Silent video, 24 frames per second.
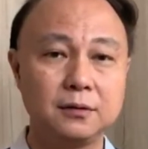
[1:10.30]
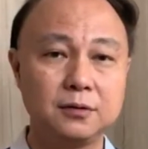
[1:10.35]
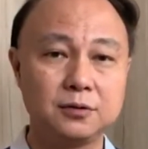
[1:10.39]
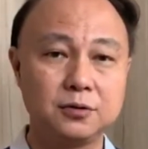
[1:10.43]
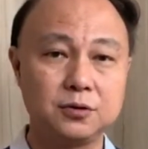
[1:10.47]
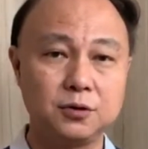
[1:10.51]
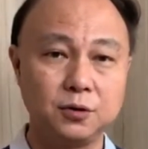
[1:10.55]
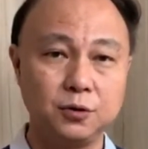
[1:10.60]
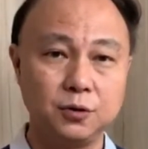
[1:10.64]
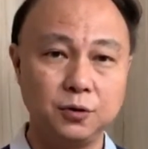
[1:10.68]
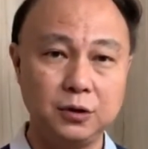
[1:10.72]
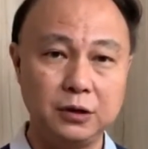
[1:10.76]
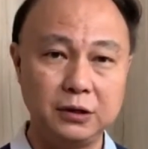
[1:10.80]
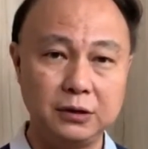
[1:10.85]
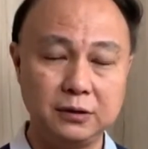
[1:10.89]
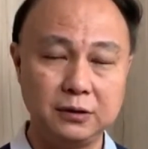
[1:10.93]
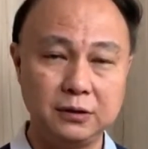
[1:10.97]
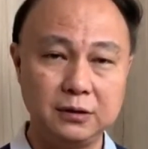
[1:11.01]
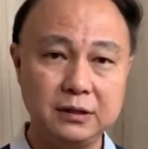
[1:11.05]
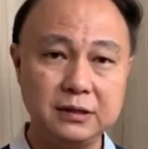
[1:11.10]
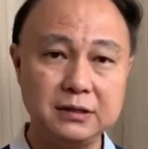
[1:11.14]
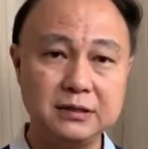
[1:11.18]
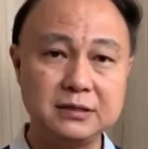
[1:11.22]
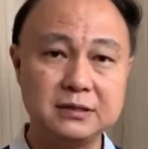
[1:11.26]
So
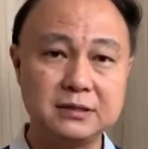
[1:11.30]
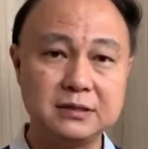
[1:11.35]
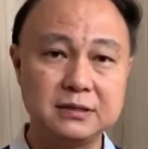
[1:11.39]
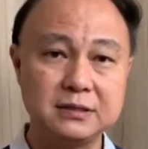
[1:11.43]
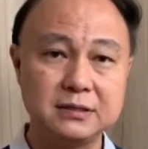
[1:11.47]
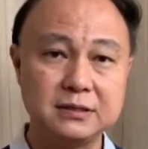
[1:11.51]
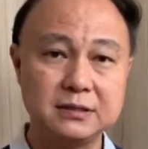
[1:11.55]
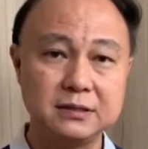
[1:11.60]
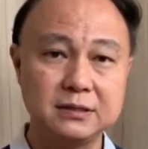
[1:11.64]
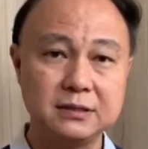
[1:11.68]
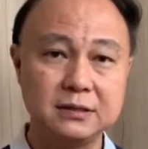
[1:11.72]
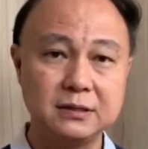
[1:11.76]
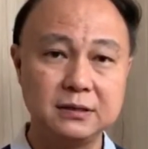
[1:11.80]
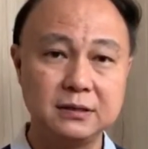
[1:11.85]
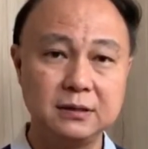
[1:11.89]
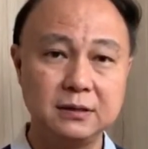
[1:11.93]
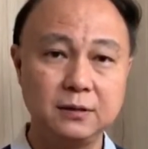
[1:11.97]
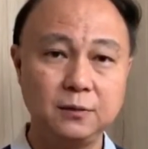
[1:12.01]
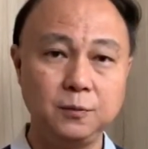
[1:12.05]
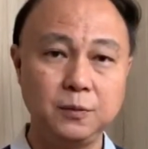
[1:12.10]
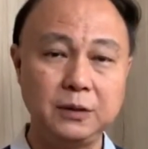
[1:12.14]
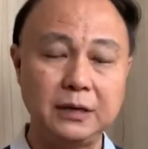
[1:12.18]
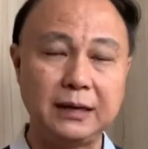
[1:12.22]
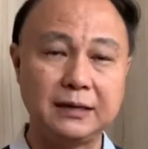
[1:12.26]
in this,
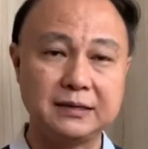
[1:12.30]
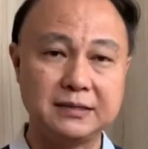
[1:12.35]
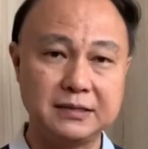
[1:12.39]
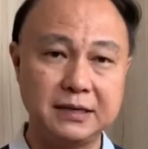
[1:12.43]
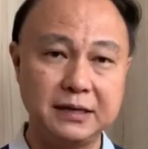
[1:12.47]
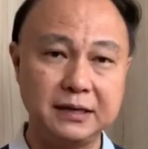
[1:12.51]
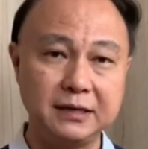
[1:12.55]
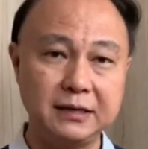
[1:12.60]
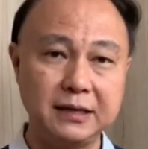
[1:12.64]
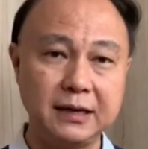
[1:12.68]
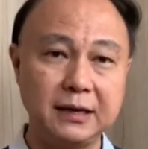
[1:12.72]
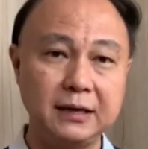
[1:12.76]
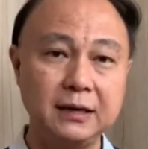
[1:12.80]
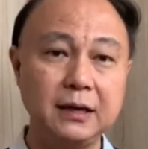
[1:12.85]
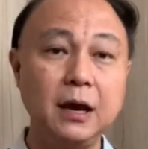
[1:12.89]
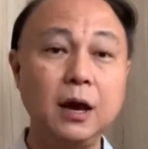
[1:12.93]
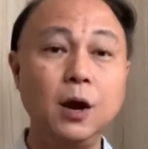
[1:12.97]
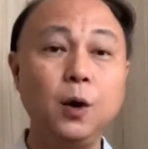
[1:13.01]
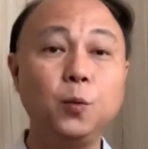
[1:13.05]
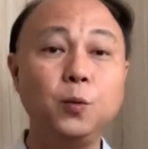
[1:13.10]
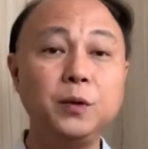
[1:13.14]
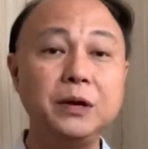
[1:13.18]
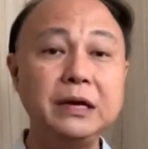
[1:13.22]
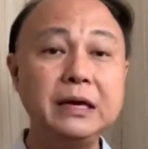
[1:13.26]
we are saying that
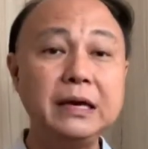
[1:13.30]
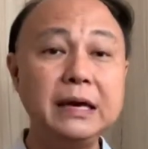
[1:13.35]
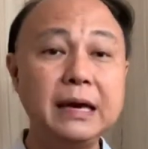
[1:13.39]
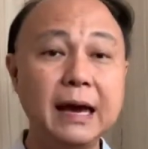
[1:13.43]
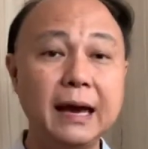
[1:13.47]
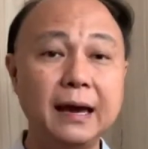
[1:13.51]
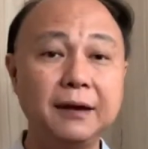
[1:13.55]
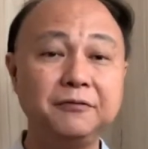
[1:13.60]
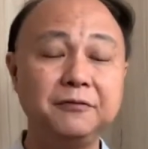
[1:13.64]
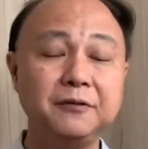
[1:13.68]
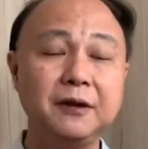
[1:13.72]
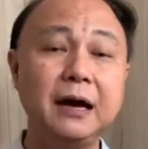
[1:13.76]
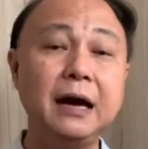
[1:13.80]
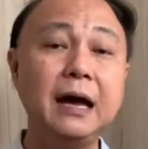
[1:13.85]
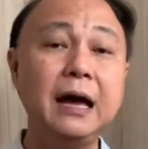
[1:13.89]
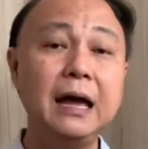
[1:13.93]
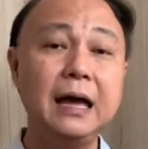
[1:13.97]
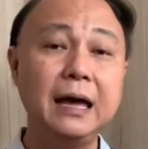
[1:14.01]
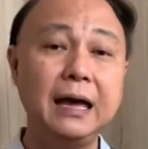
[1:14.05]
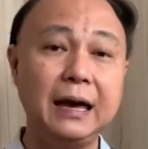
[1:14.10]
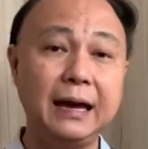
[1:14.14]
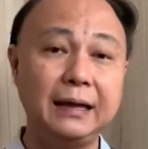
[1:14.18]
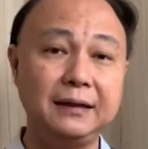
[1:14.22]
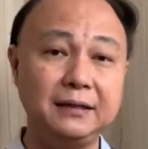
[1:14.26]
we have an
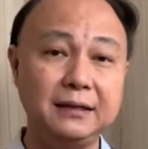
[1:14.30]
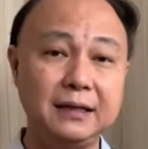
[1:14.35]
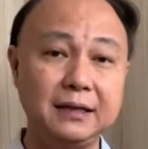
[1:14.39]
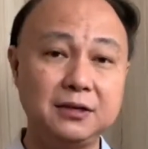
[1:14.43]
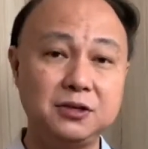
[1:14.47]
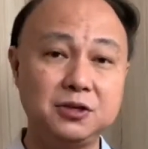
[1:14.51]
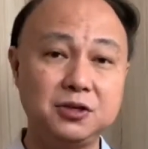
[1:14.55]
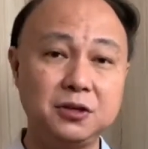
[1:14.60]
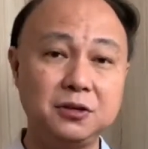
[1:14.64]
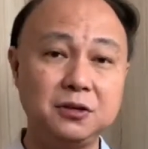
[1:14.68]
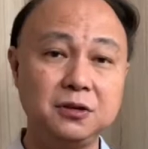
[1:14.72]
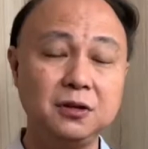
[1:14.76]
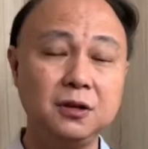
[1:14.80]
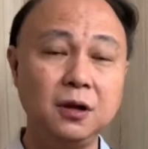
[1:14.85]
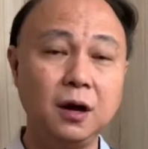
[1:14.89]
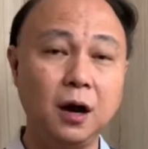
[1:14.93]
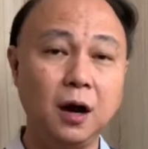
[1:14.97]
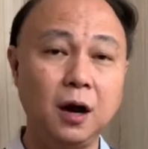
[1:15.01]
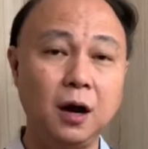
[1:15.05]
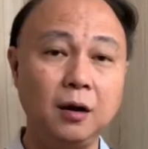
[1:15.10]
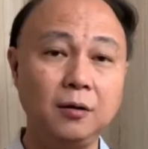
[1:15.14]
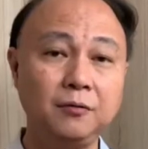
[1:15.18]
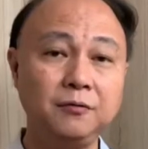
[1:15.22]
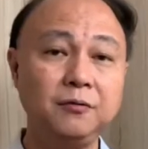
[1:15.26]
addiction
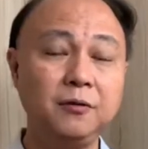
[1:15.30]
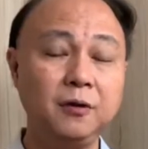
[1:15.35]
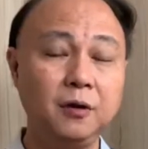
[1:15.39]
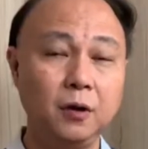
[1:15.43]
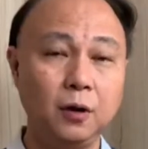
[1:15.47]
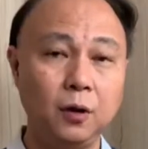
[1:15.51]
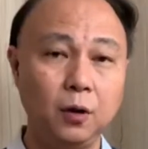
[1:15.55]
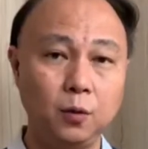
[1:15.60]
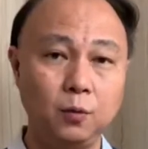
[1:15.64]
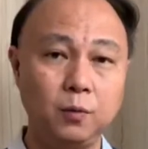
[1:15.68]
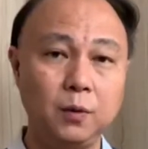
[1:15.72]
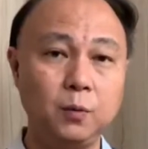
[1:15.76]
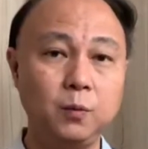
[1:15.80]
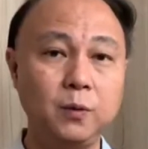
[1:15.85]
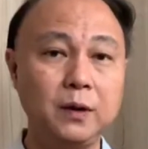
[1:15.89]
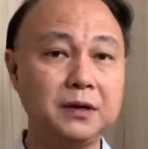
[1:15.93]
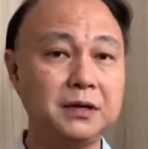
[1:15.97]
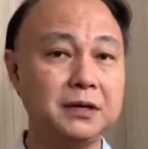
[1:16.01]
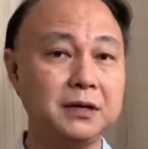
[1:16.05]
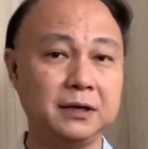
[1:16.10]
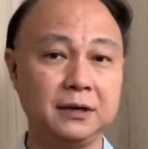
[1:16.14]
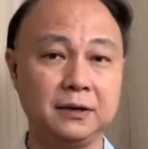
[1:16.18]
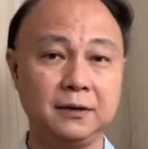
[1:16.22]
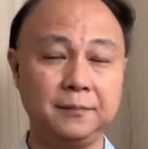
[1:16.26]
of
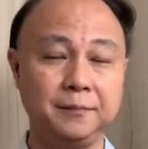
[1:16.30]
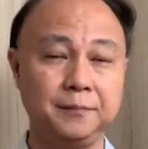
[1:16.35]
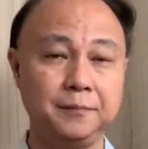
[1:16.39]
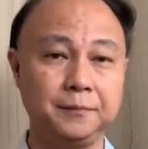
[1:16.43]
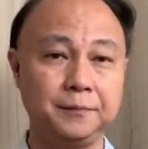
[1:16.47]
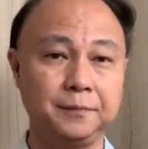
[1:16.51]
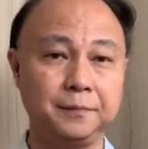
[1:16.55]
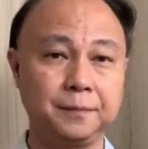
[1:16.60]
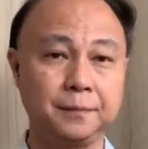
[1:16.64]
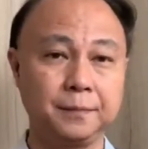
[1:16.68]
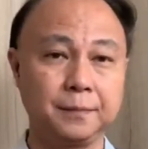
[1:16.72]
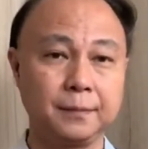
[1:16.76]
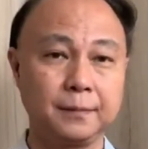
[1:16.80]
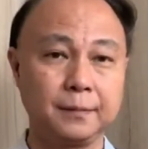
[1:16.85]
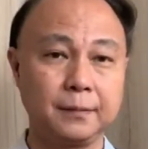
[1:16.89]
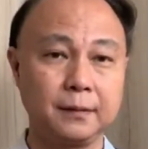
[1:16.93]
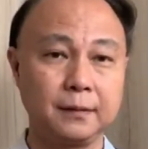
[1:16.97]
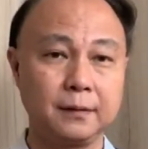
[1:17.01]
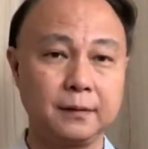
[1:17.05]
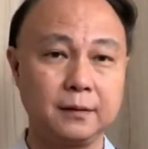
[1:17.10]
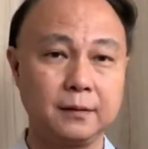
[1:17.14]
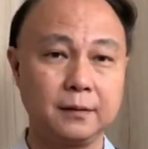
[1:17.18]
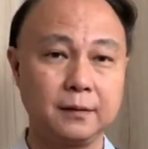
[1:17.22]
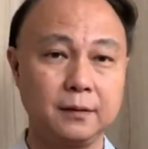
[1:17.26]
overworking.
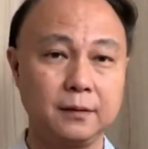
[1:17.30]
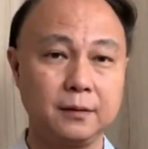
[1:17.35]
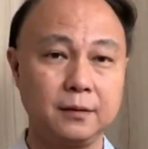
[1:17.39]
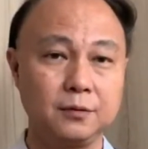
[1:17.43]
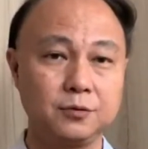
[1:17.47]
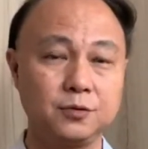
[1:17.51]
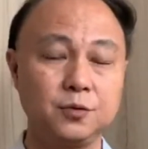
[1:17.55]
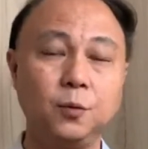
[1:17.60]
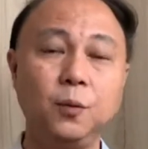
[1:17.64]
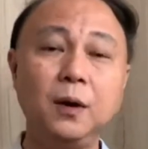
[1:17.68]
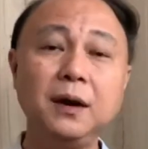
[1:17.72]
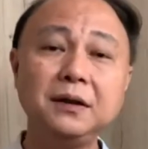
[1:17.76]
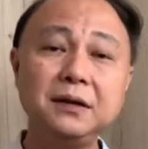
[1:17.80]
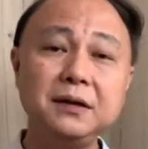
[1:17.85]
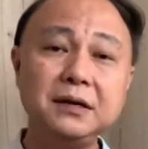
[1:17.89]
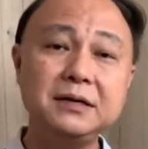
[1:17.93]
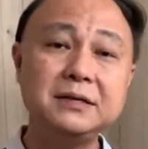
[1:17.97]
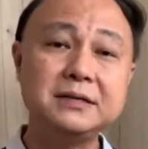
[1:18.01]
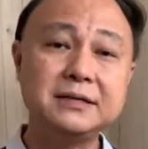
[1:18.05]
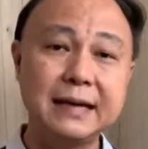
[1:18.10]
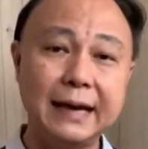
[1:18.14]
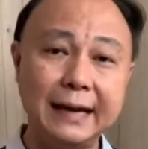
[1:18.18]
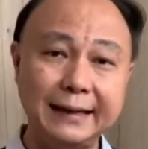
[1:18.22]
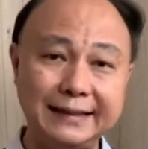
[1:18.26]
So what
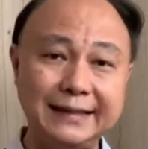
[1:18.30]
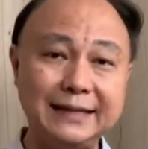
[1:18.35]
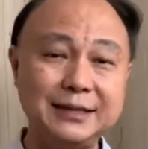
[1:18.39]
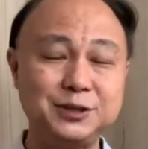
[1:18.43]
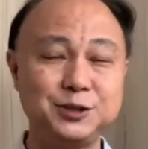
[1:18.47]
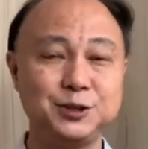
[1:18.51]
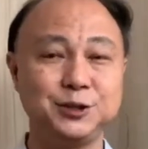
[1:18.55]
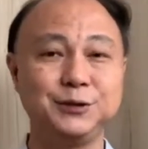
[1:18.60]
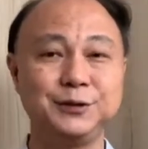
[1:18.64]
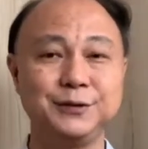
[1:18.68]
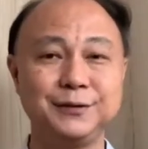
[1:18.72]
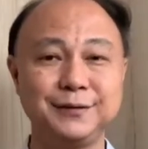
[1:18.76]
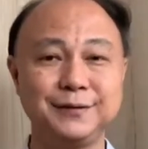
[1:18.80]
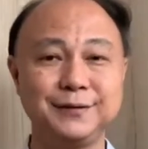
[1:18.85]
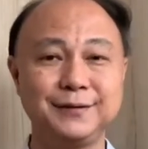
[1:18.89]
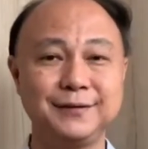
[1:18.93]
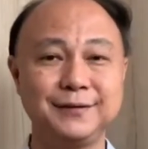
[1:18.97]
is addiction?